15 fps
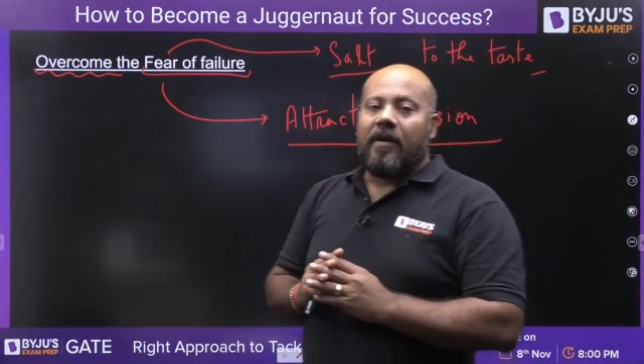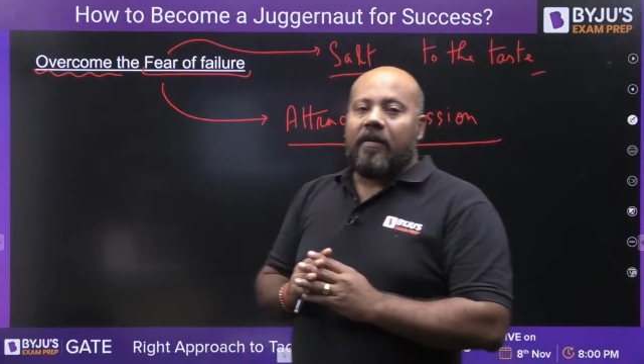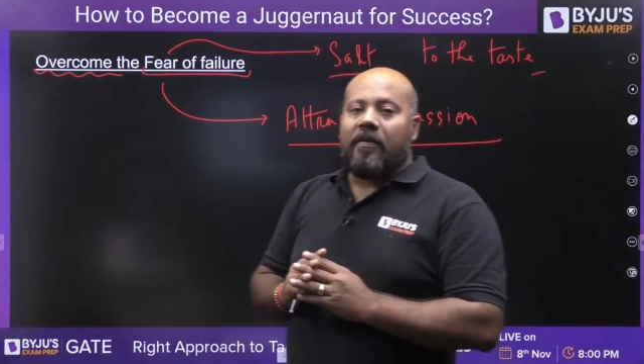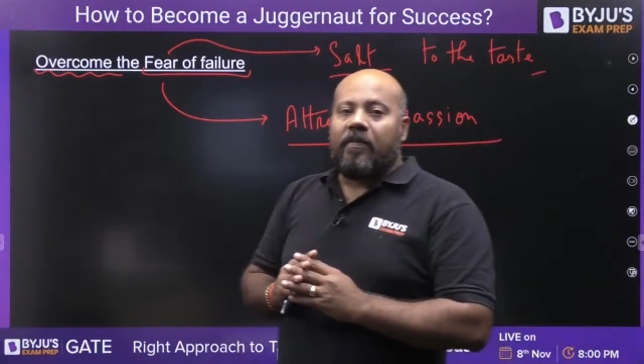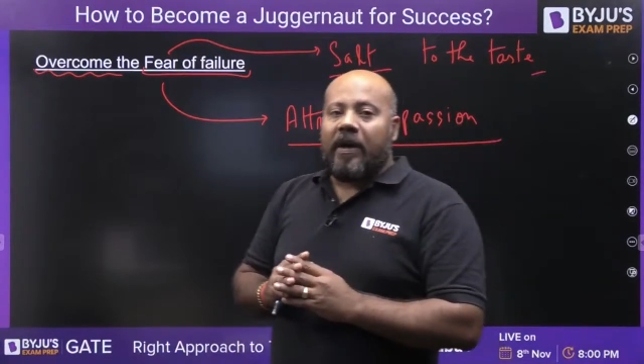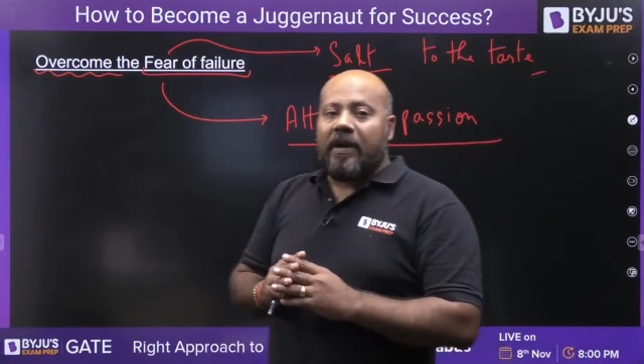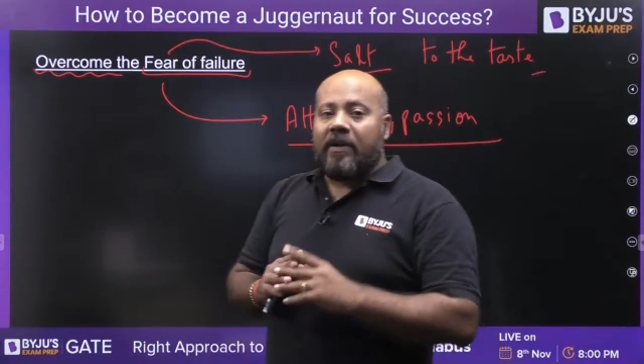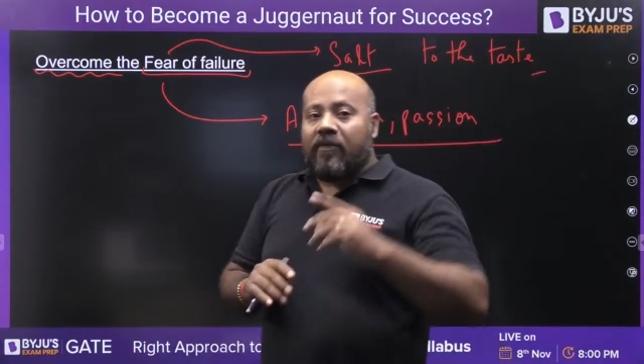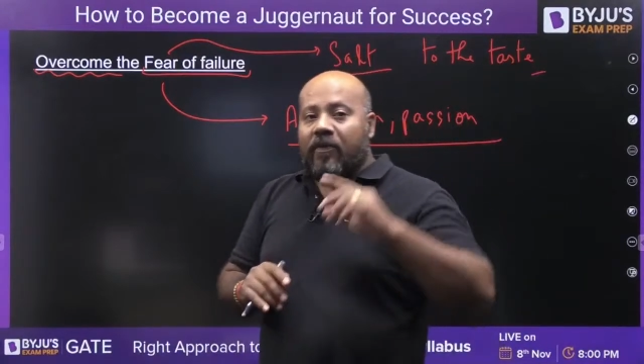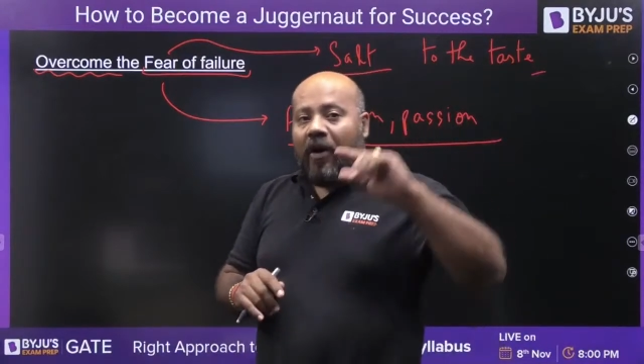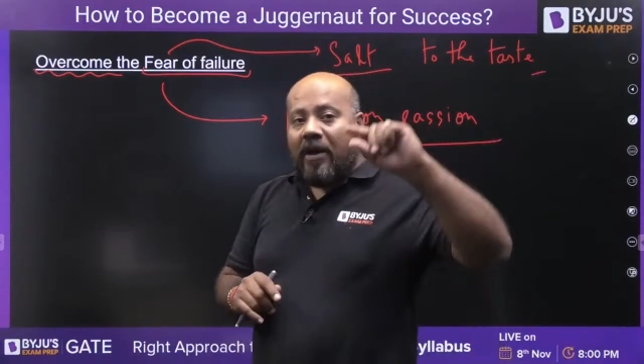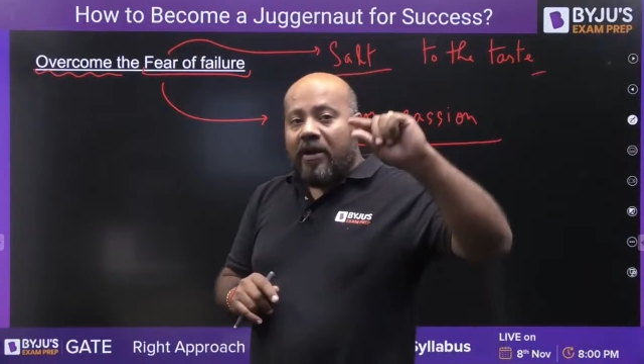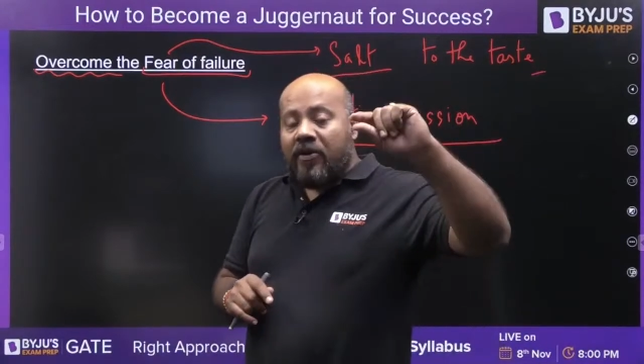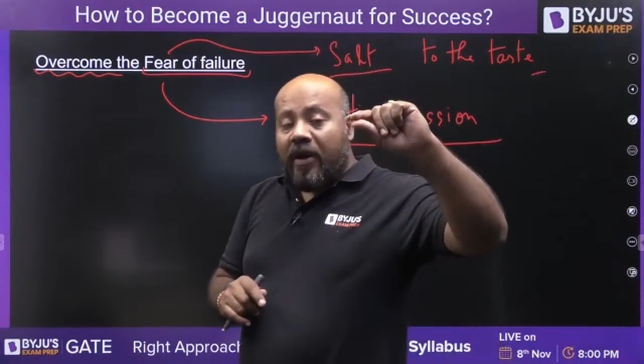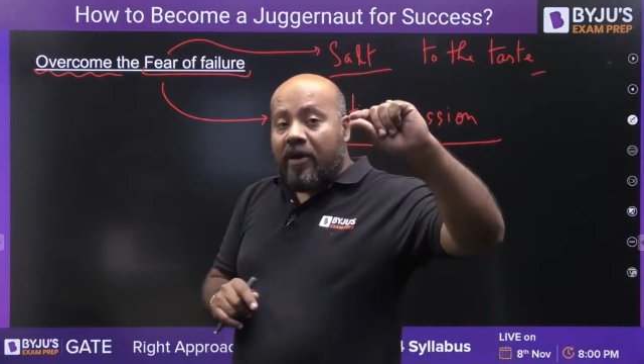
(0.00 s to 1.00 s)
But
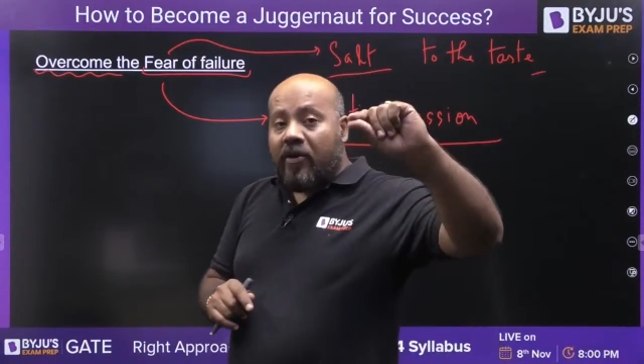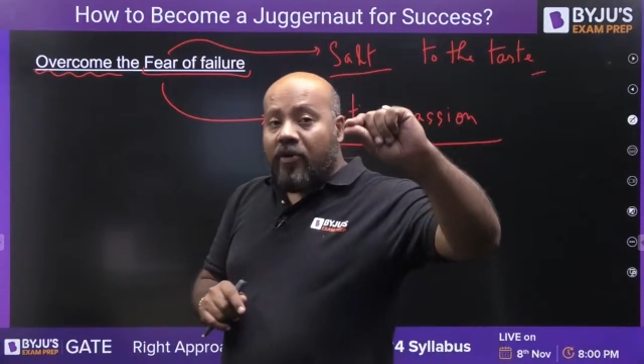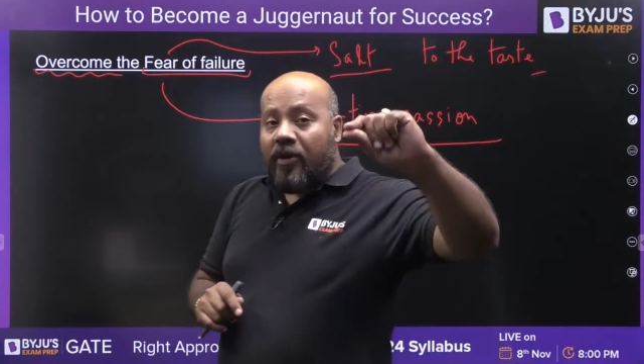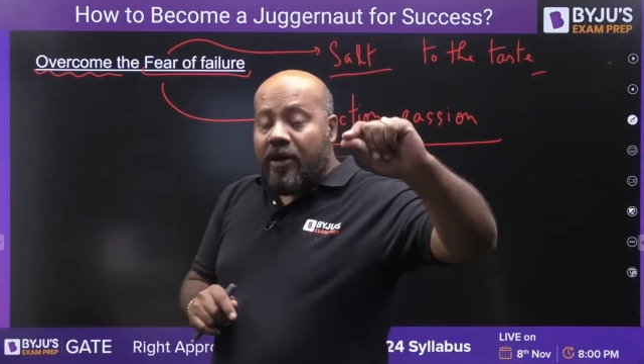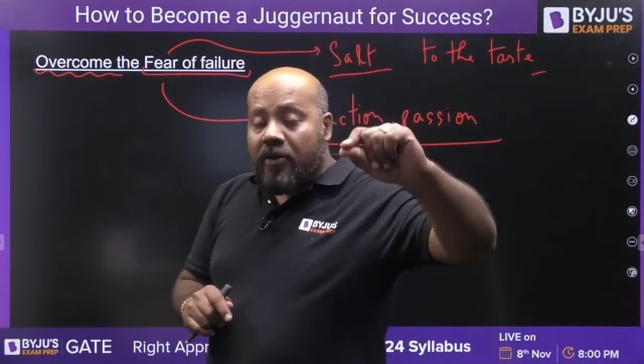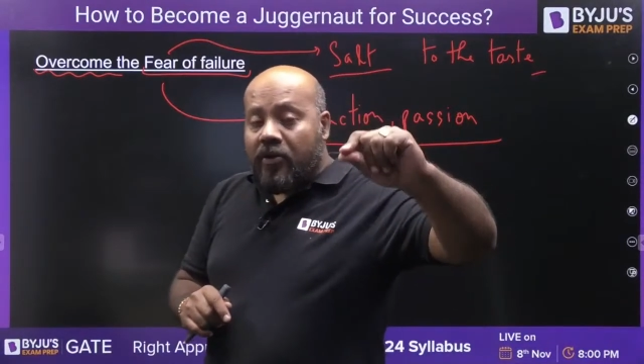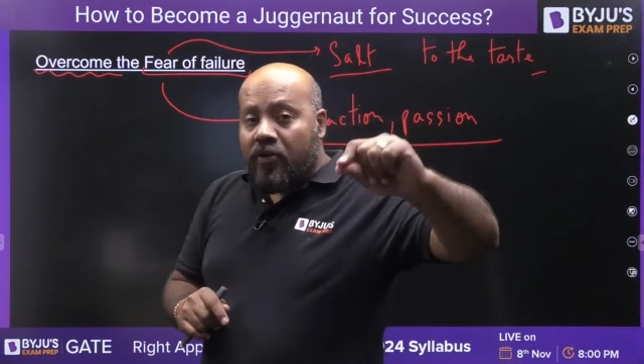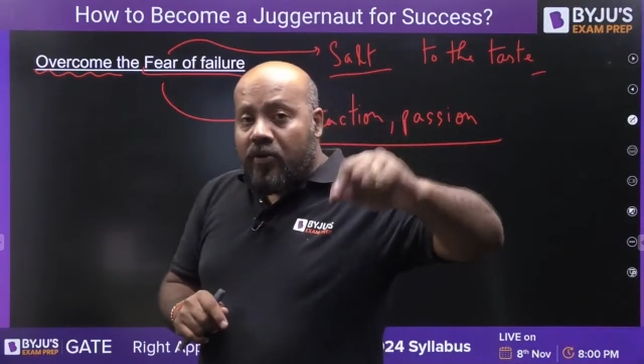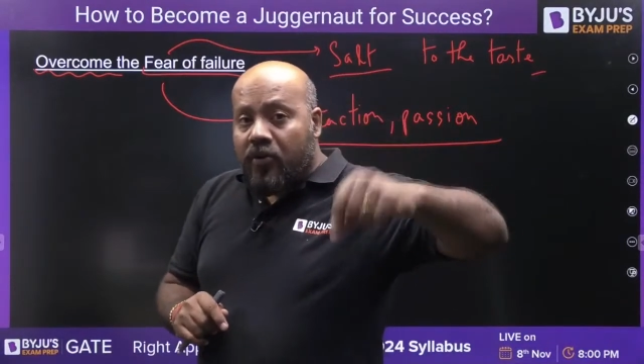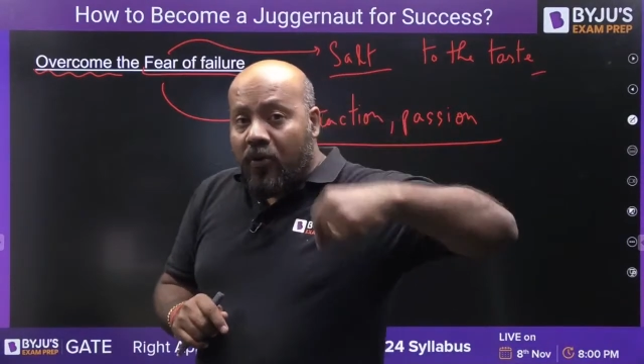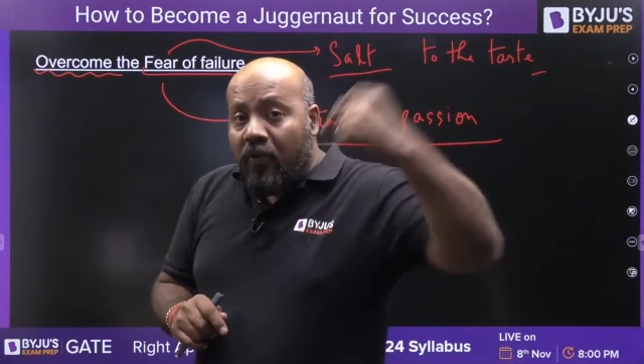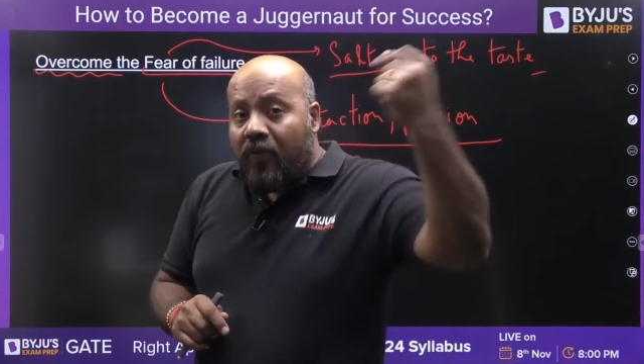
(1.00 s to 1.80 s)
what you are going to do